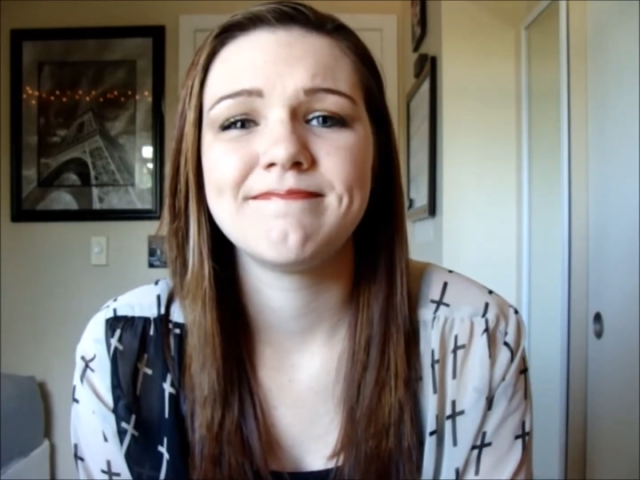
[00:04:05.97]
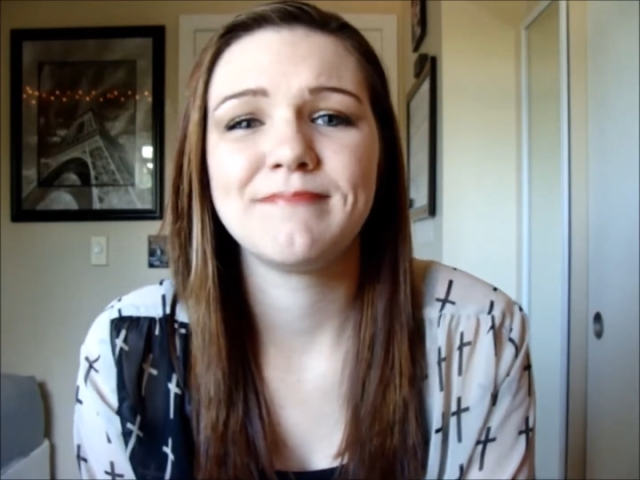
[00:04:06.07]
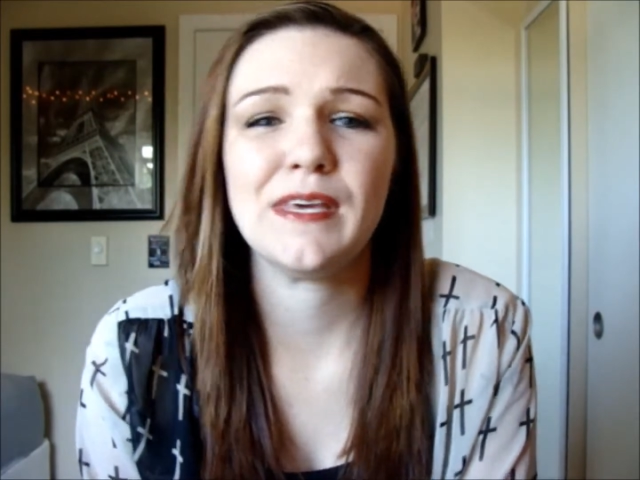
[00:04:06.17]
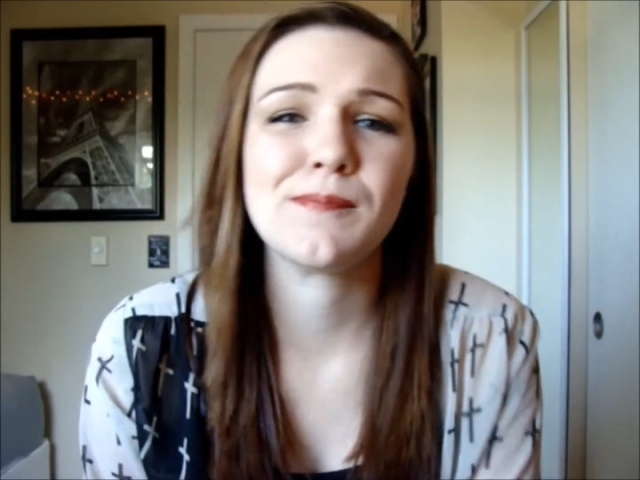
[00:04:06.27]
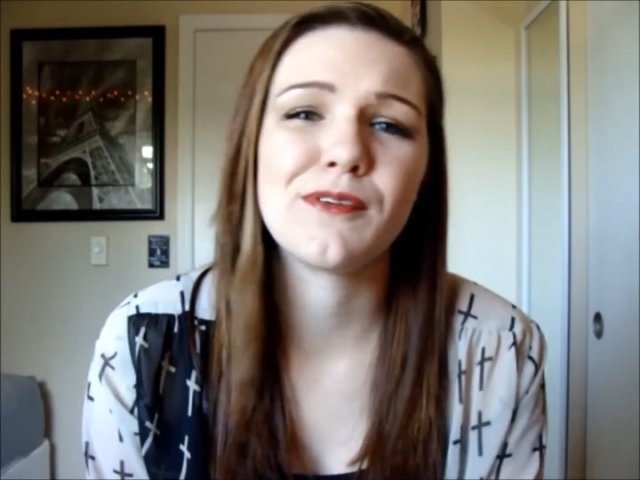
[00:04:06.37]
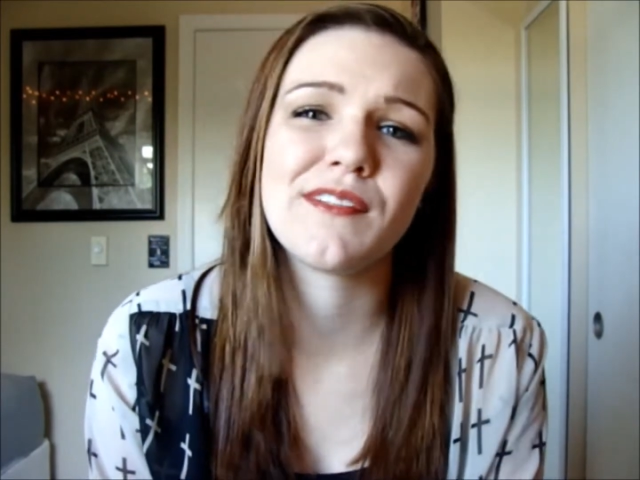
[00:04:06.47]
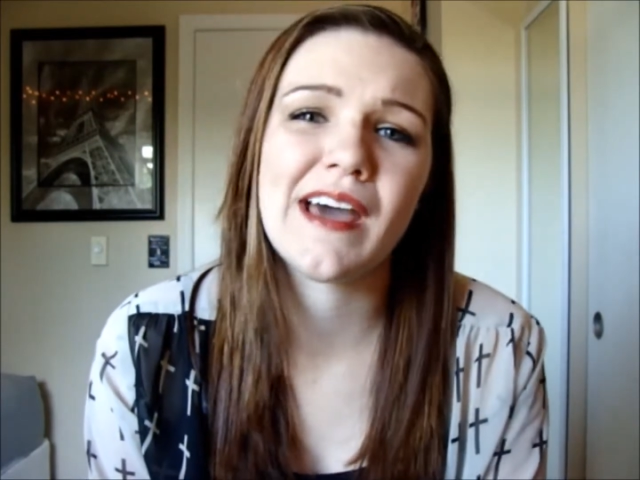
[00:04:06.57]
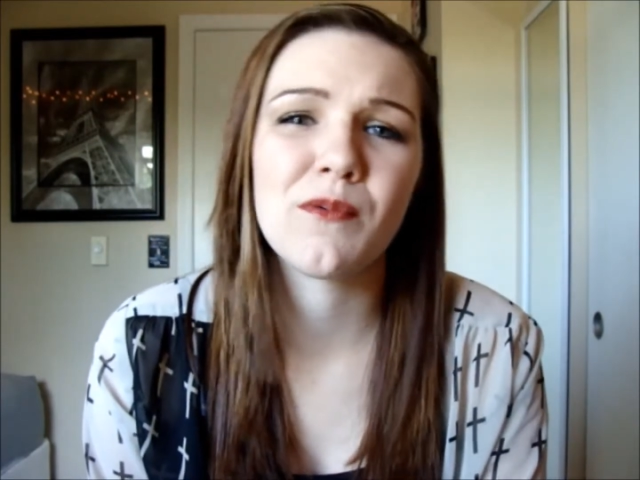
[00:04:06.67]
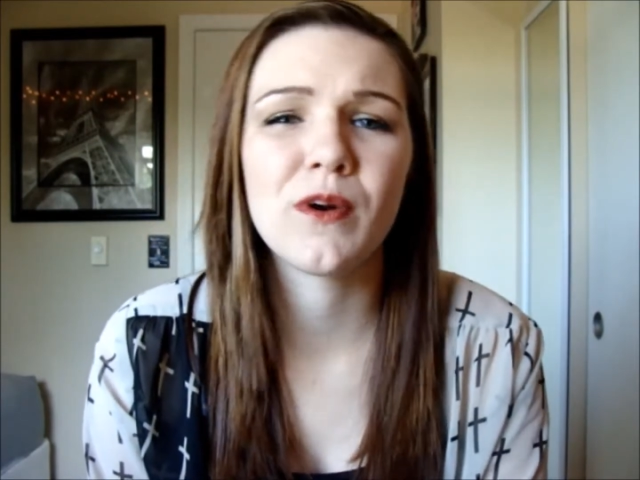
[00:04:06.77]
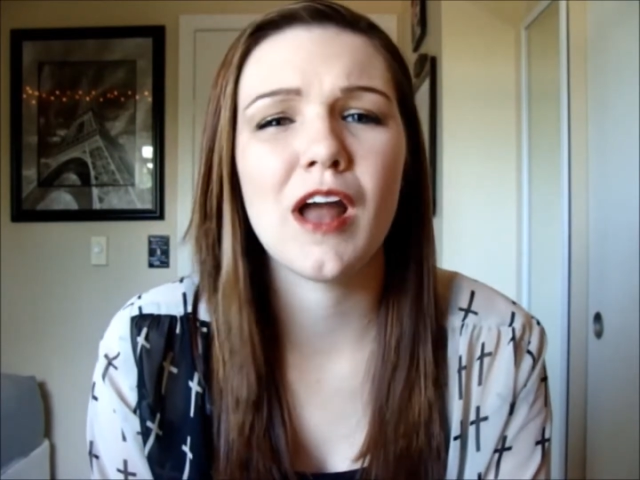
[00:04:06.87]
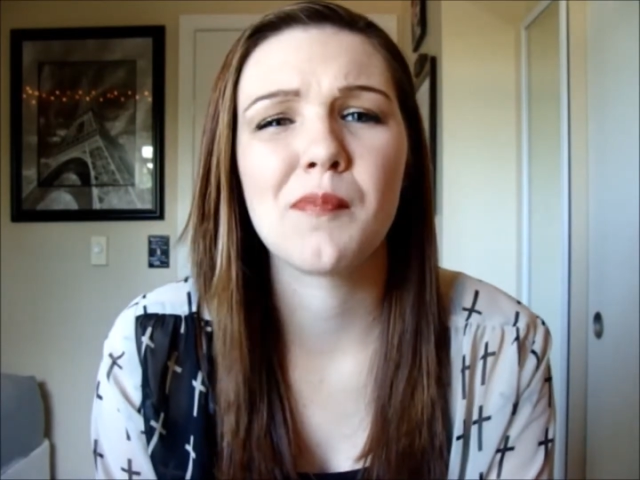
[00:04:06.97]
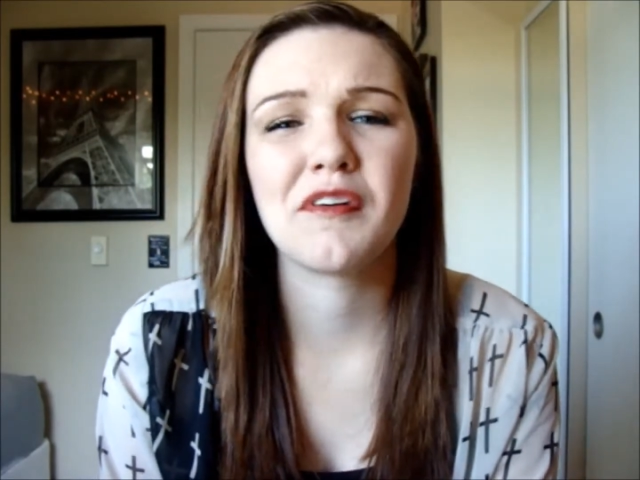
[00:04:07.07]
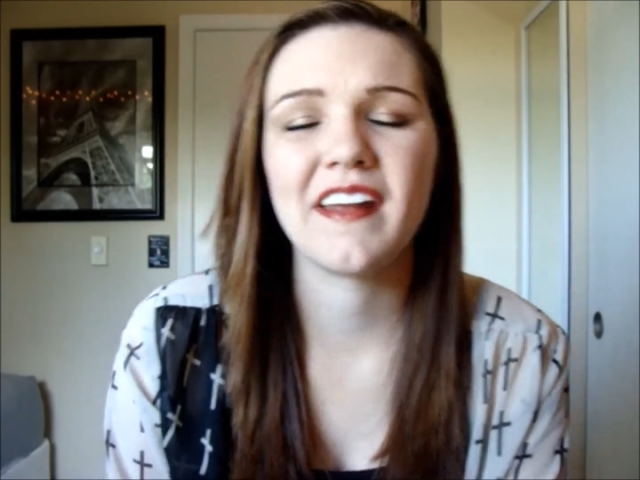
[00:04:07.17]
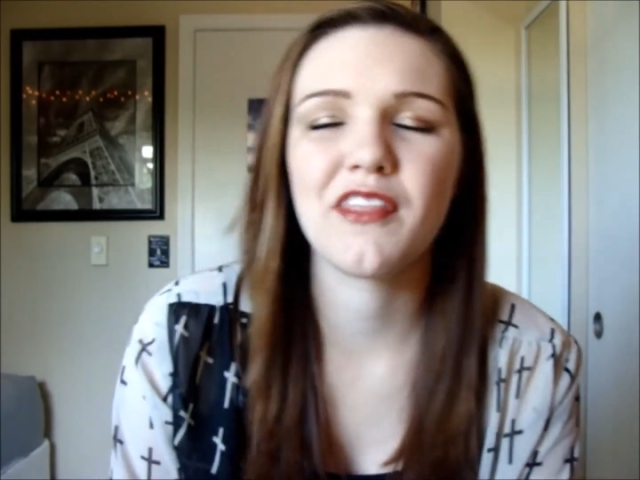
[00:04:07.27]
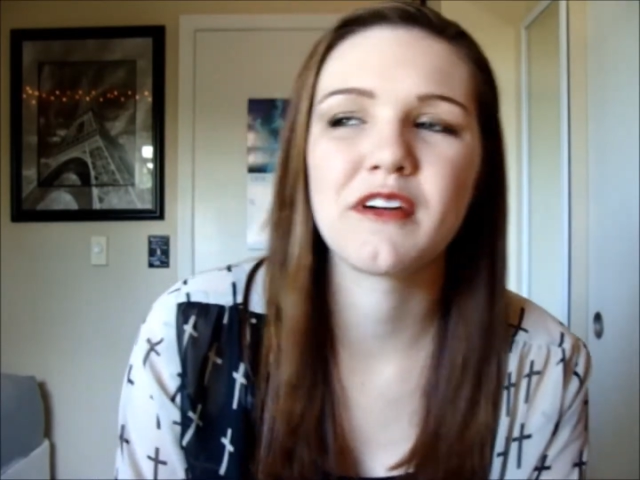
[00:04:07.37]
people that weren't
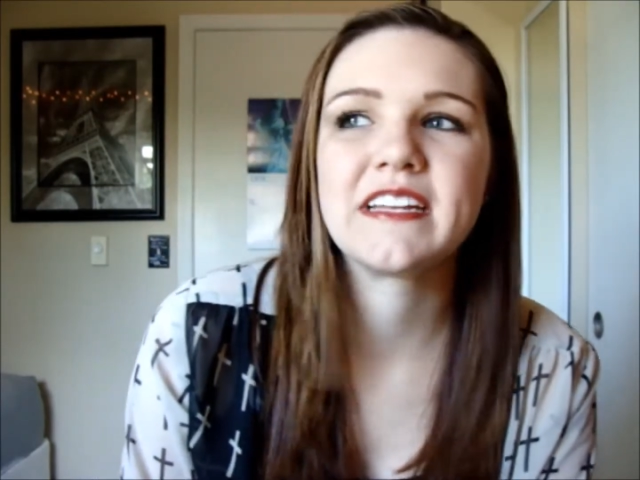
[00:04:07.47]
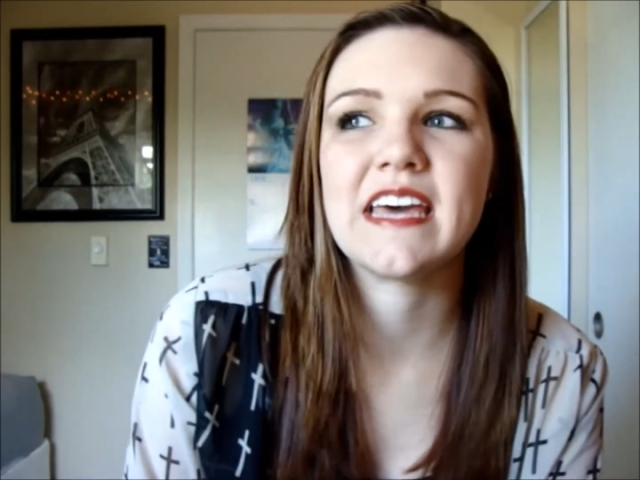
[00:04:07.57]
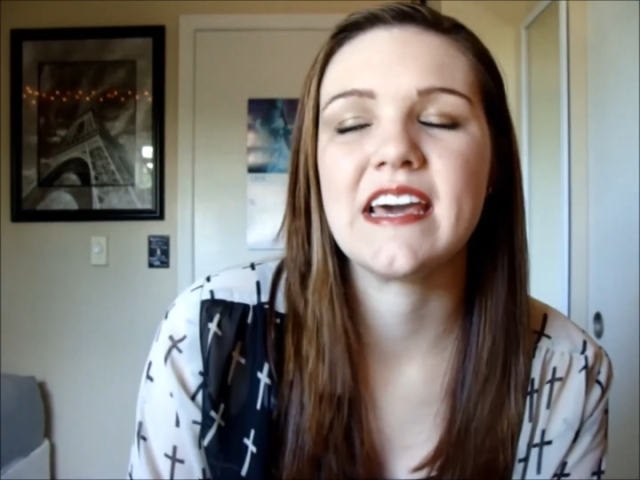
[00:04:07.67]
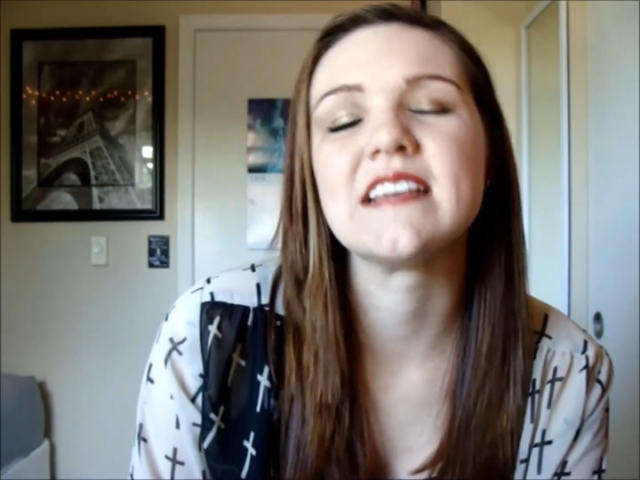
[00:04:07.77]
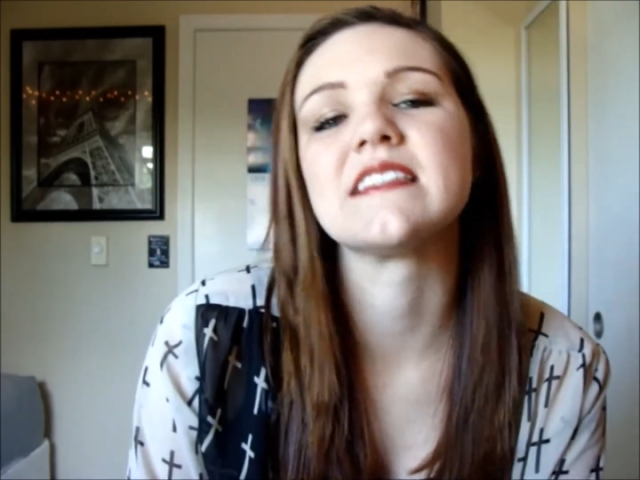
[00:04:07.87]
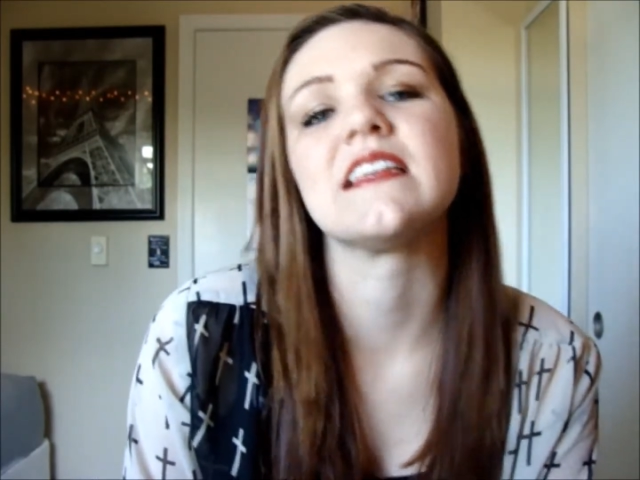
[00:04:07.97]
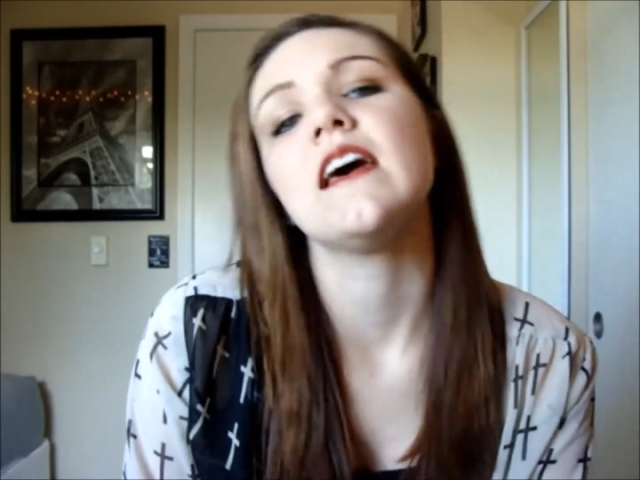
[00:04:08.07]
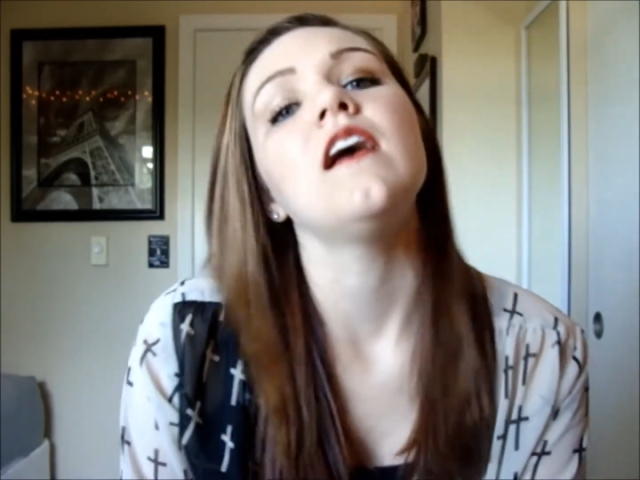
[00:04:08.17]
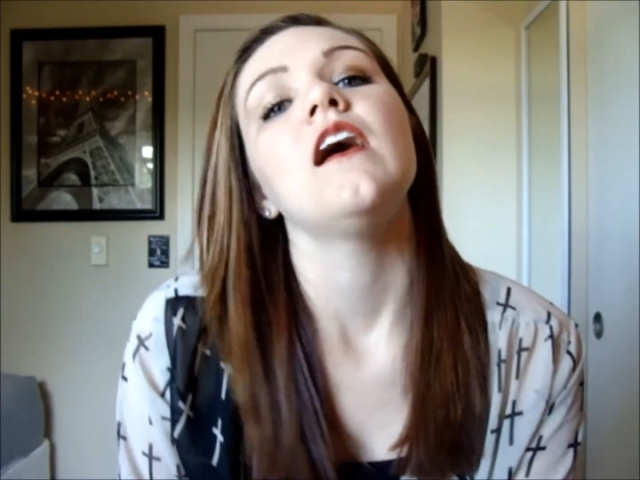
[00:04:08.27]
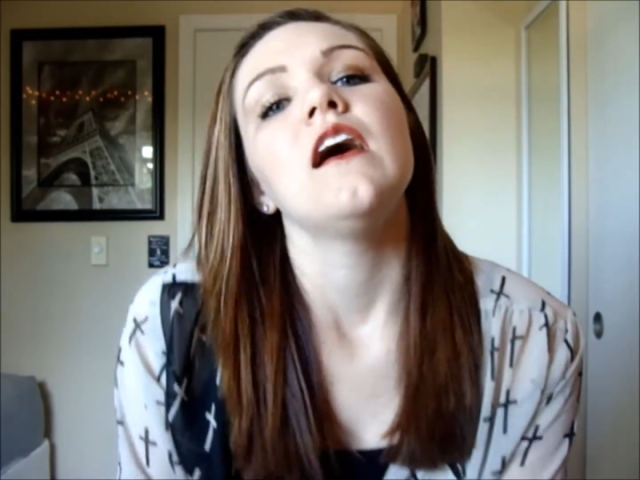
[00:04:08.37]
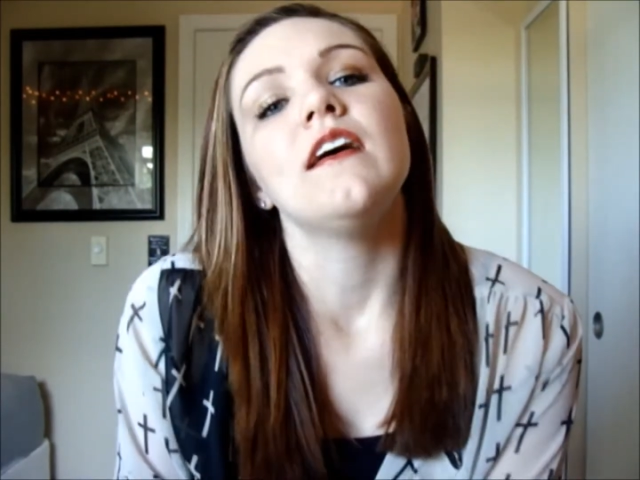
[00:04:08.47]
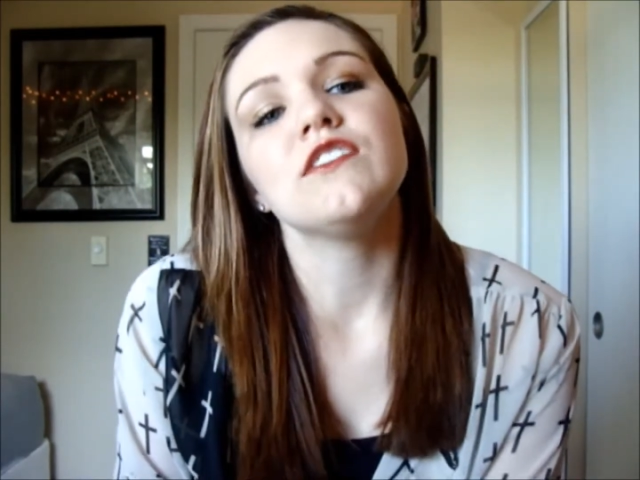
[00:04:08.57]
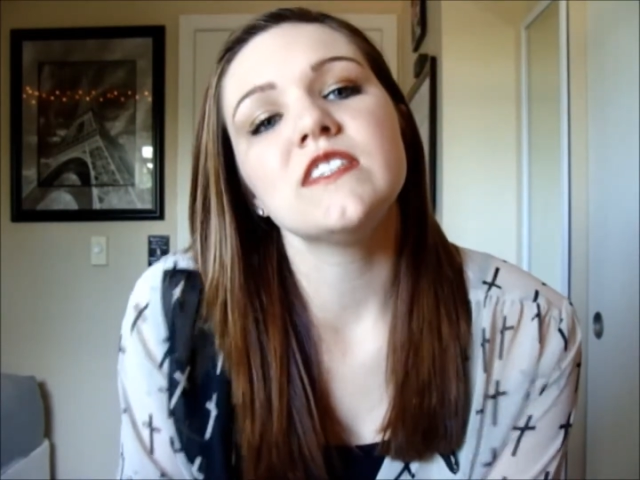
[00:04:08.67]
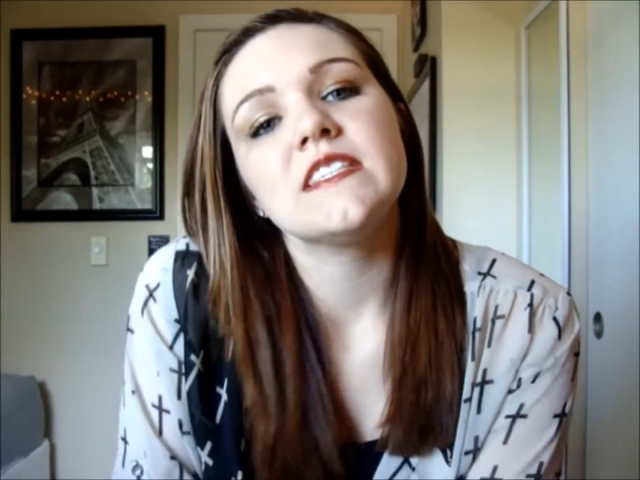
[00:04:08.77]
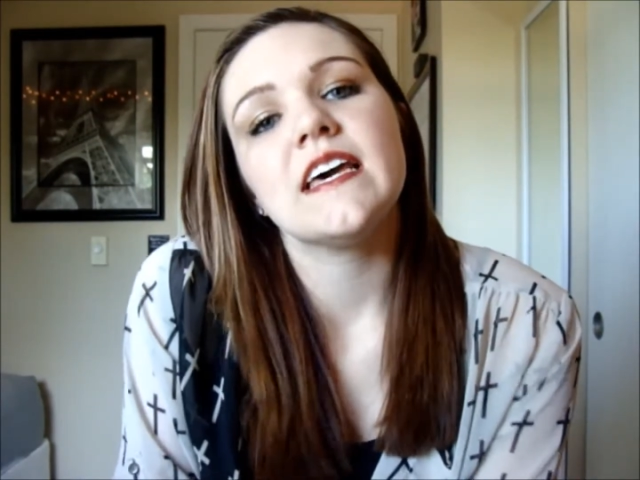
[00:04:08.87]
uploading on the right days, and
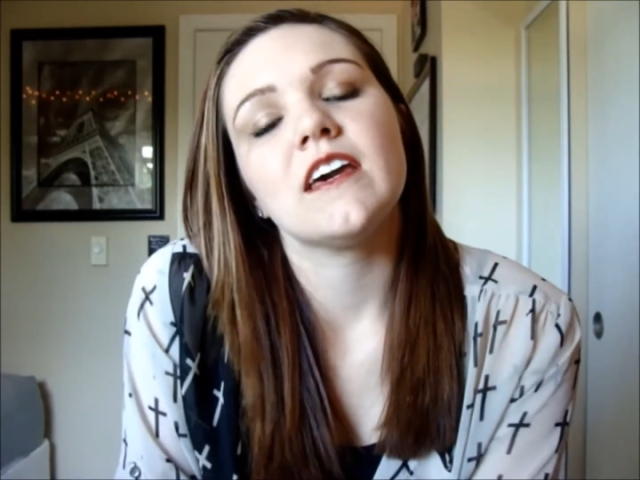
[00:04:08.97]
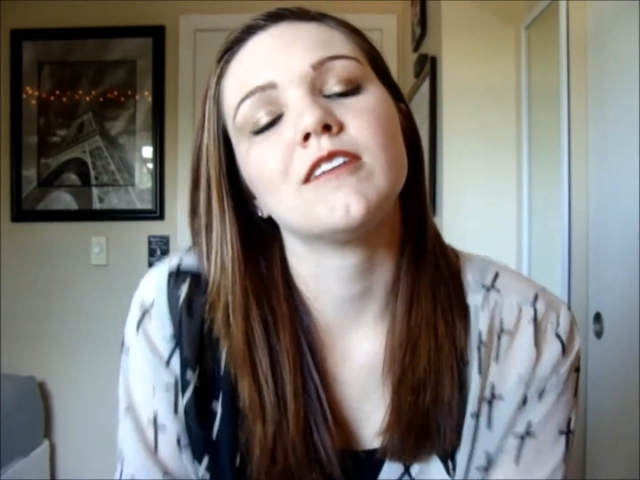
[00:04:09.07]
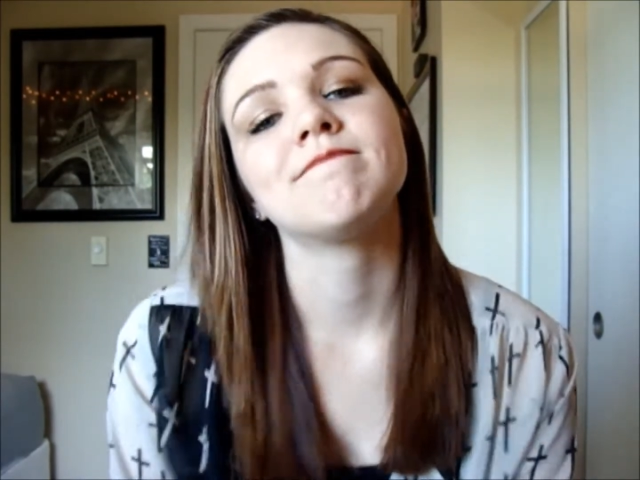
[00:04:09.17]
just like